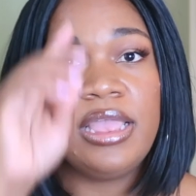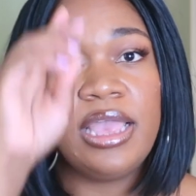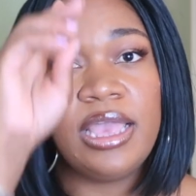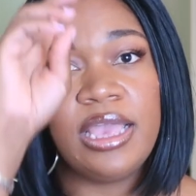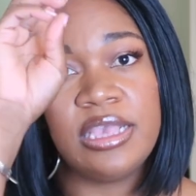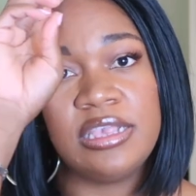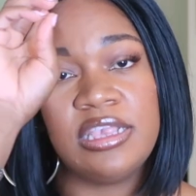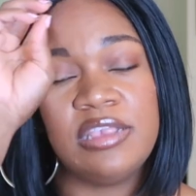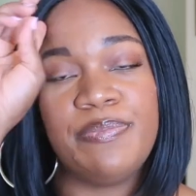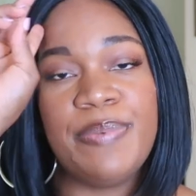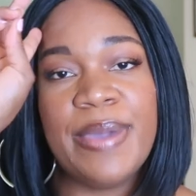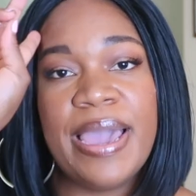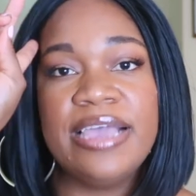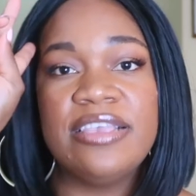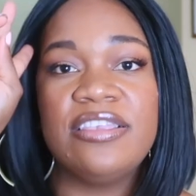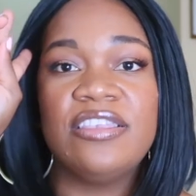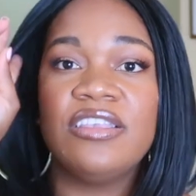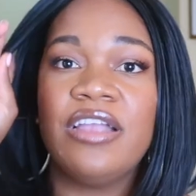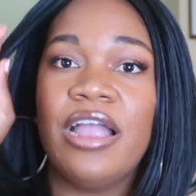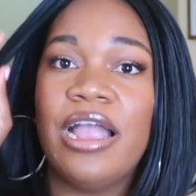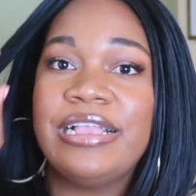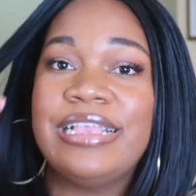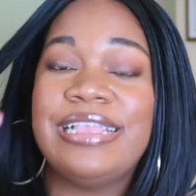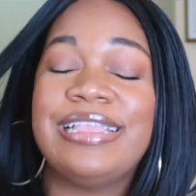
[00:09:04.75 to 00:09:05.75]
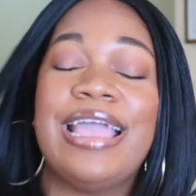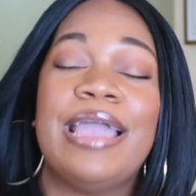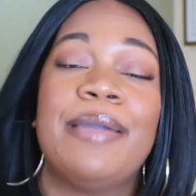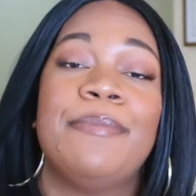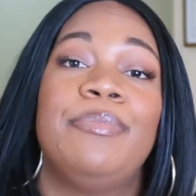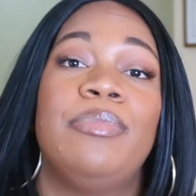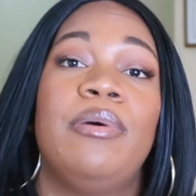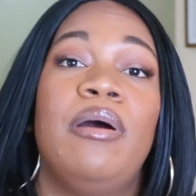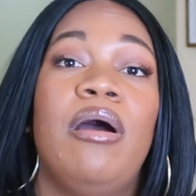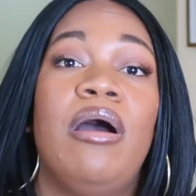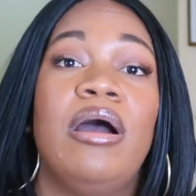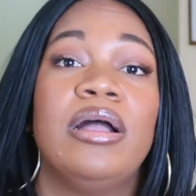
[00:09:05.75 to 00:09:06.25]
the spice jars
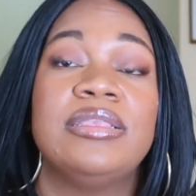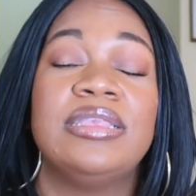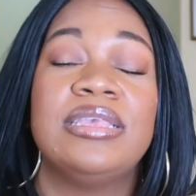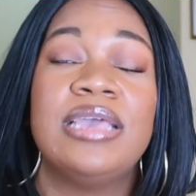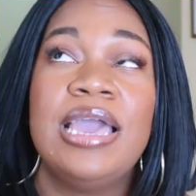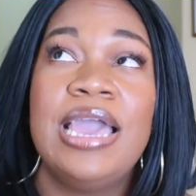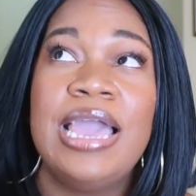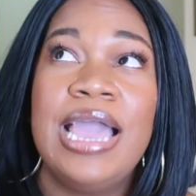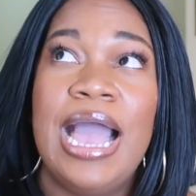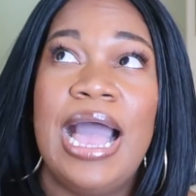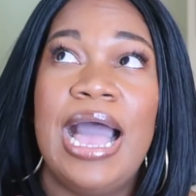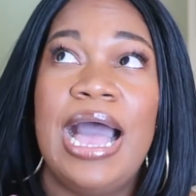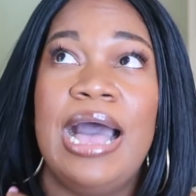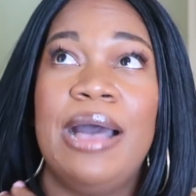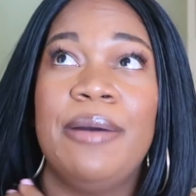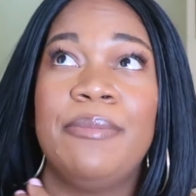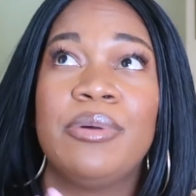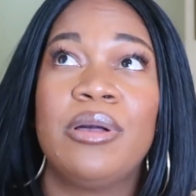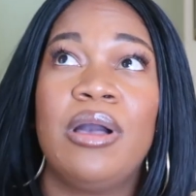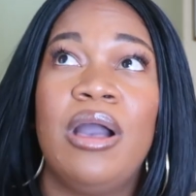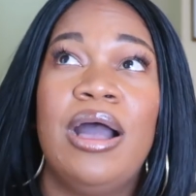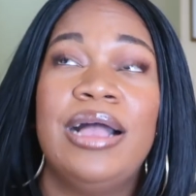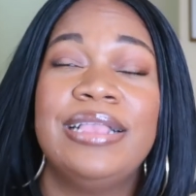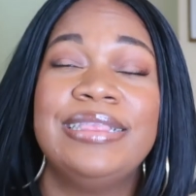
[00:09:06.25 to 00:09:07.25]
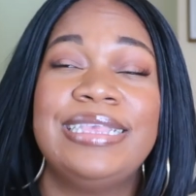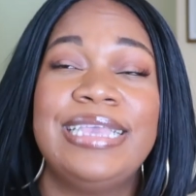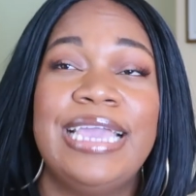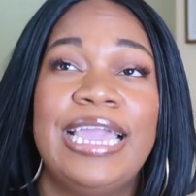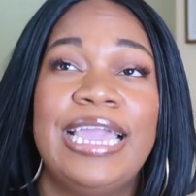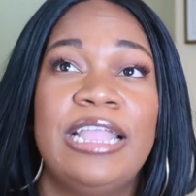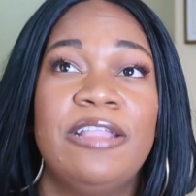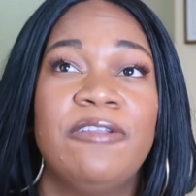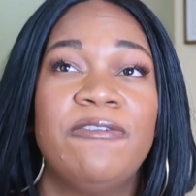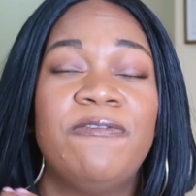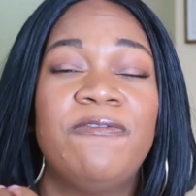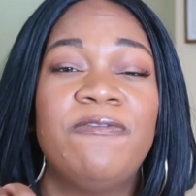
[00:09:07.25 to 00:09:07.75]
that I bought
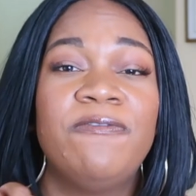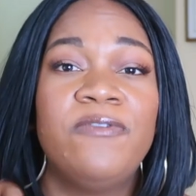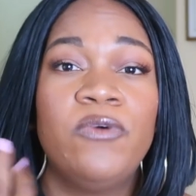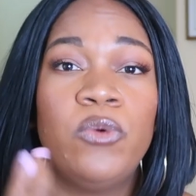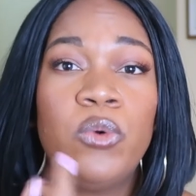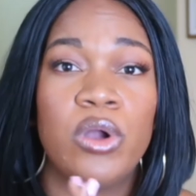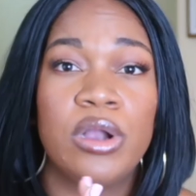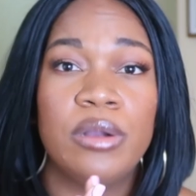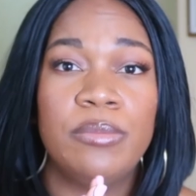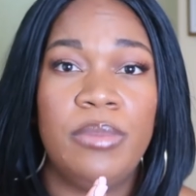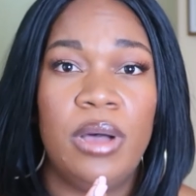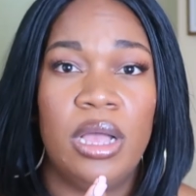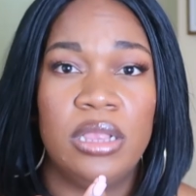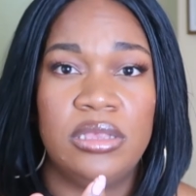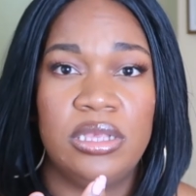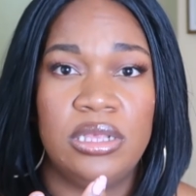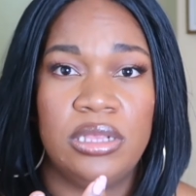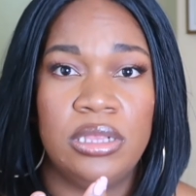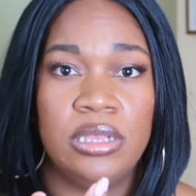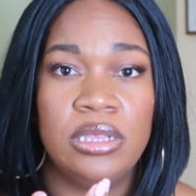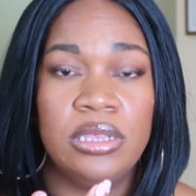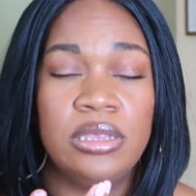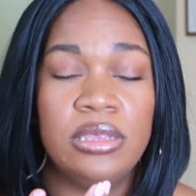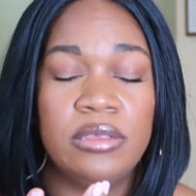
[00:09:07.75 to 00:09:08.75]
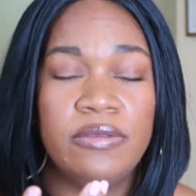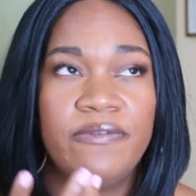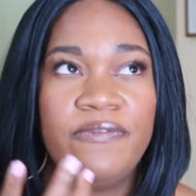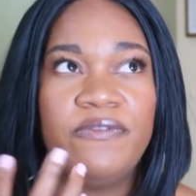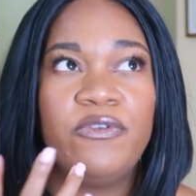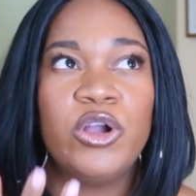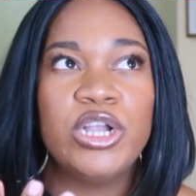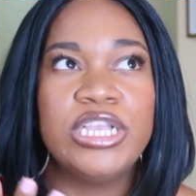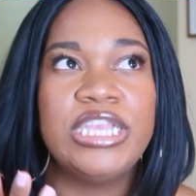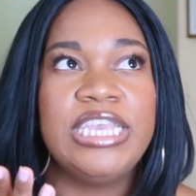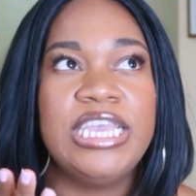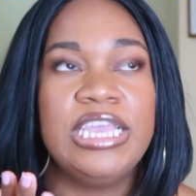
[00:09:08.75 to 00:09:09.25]
contained 14
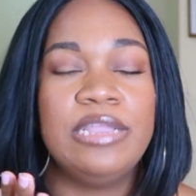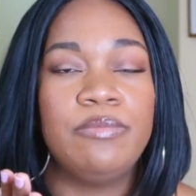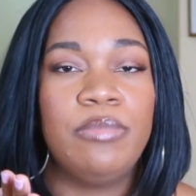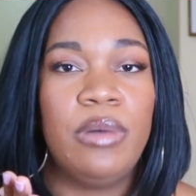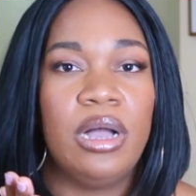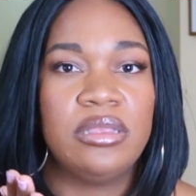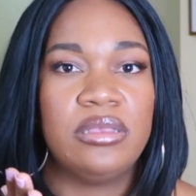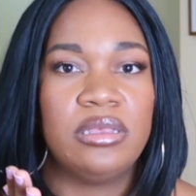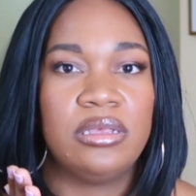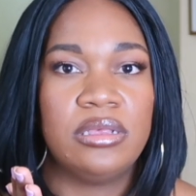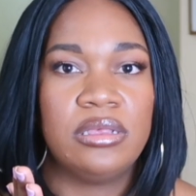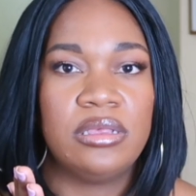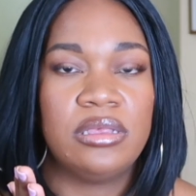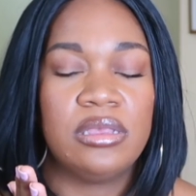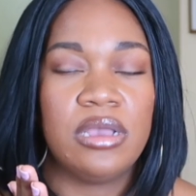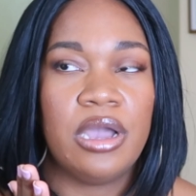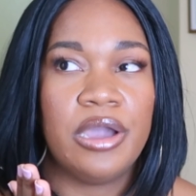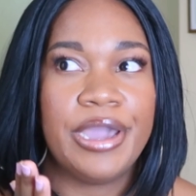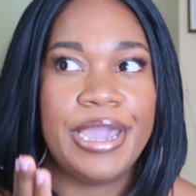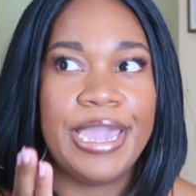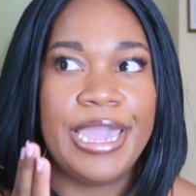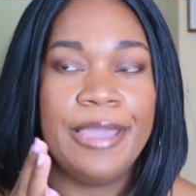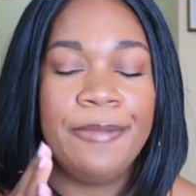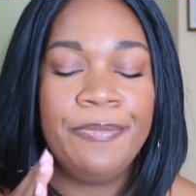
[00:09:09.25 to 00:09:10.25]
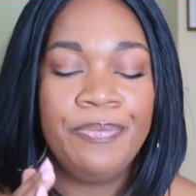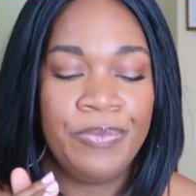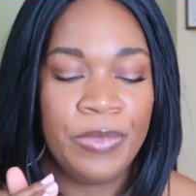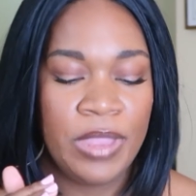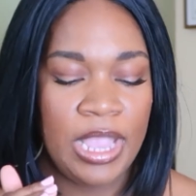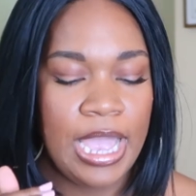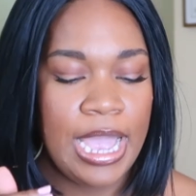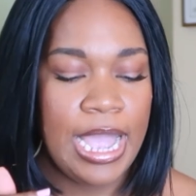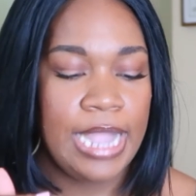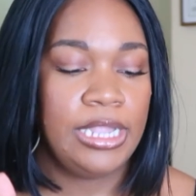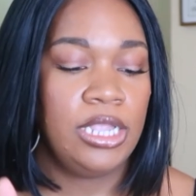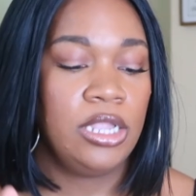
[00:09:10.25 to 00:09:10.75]
bottles, sorry.
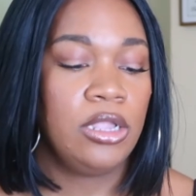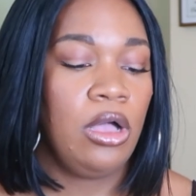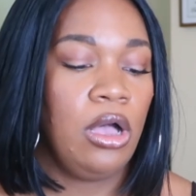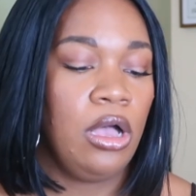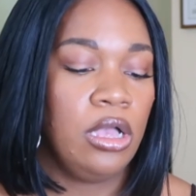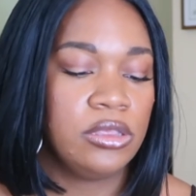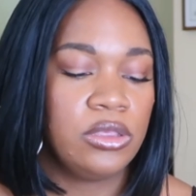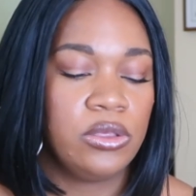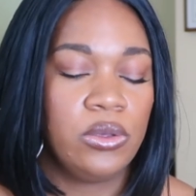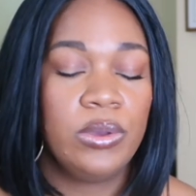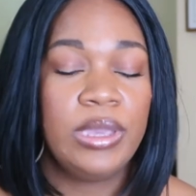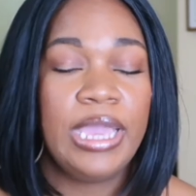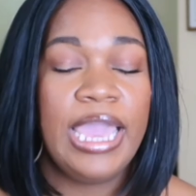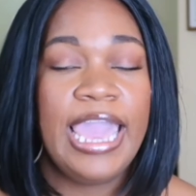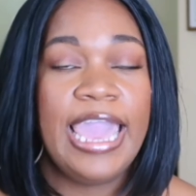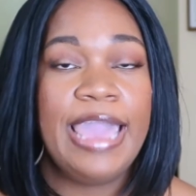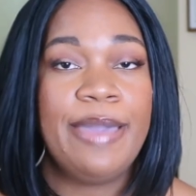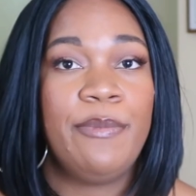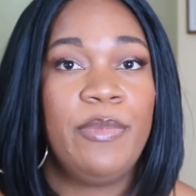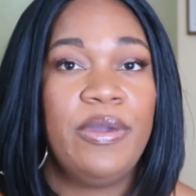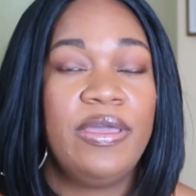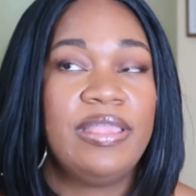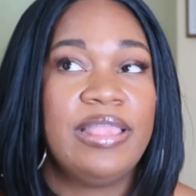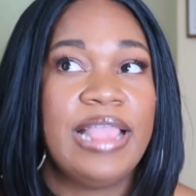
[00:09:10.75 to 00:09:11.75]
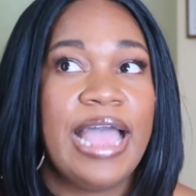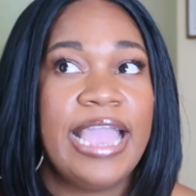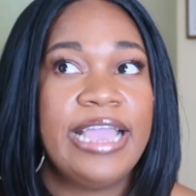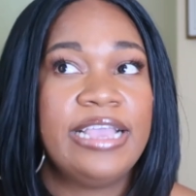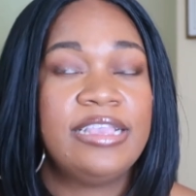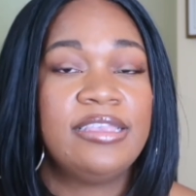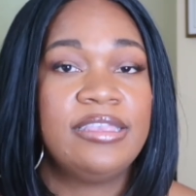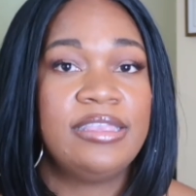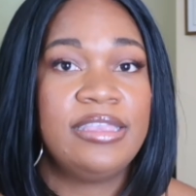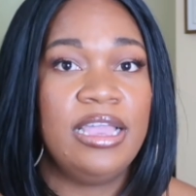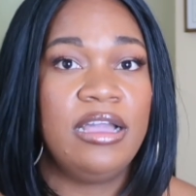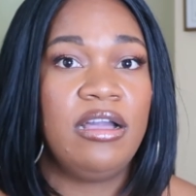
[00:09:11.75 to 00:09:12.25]
And it also came with like
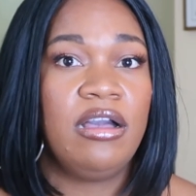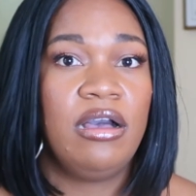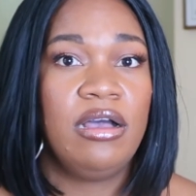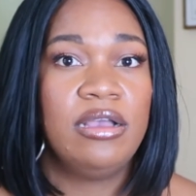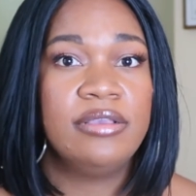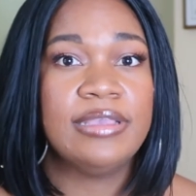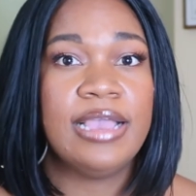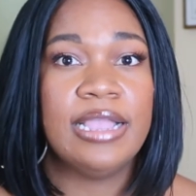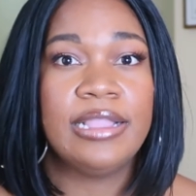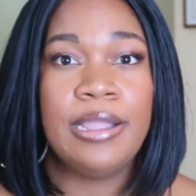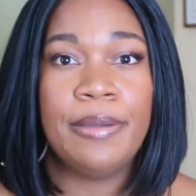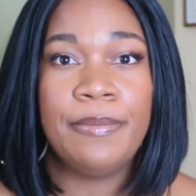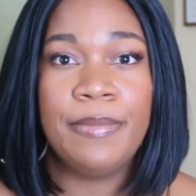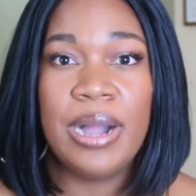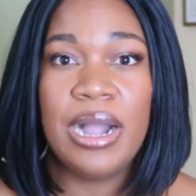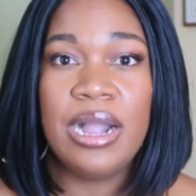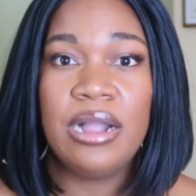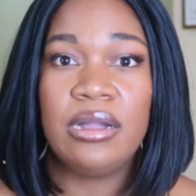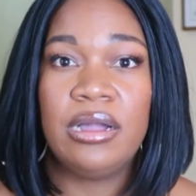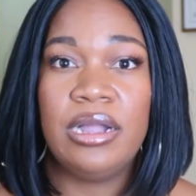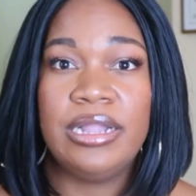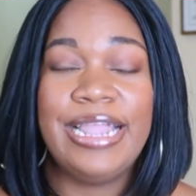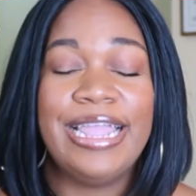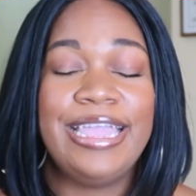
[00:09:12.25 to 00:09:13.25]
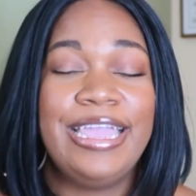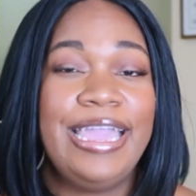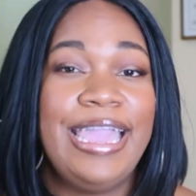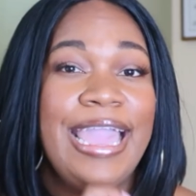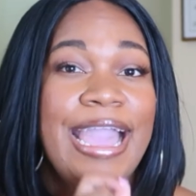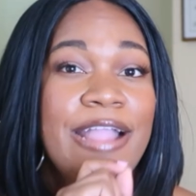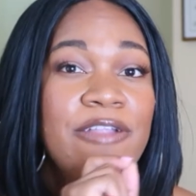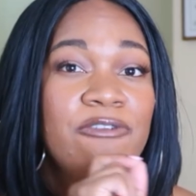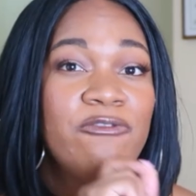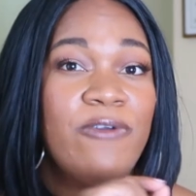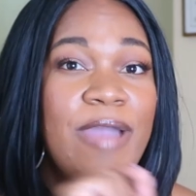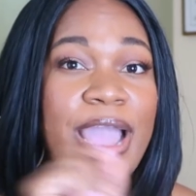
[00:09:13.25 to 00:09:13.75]
stickers and a marker that you
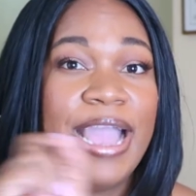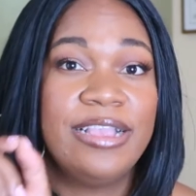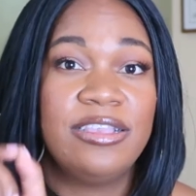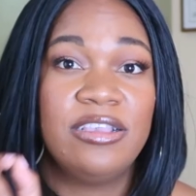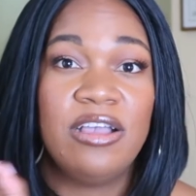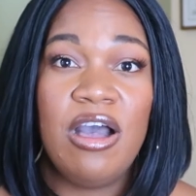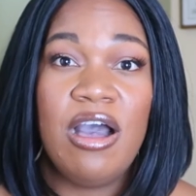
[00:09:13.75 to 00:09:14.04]
can write